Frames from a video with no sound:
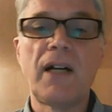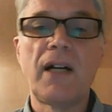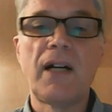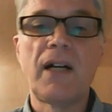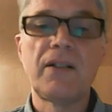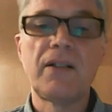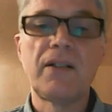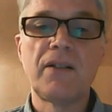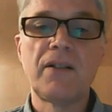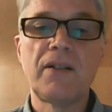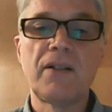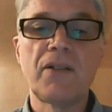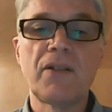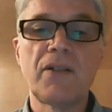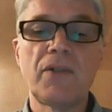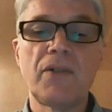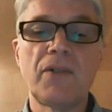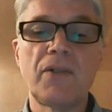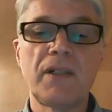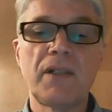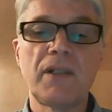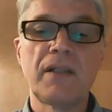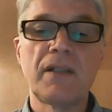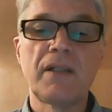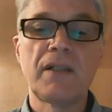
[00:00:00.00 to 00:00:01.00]
and to the
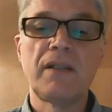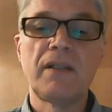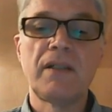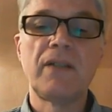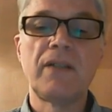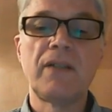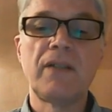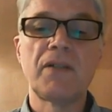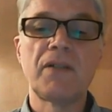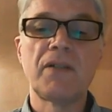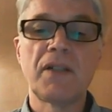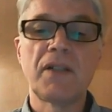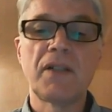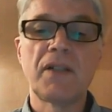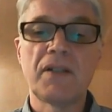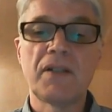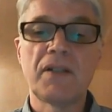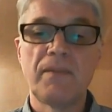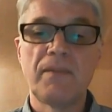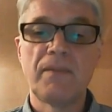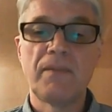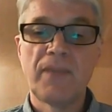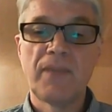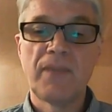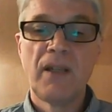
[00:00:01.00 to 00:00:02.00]
Scottish legal
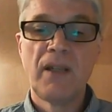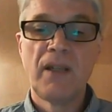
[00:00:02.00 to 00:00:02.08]
system,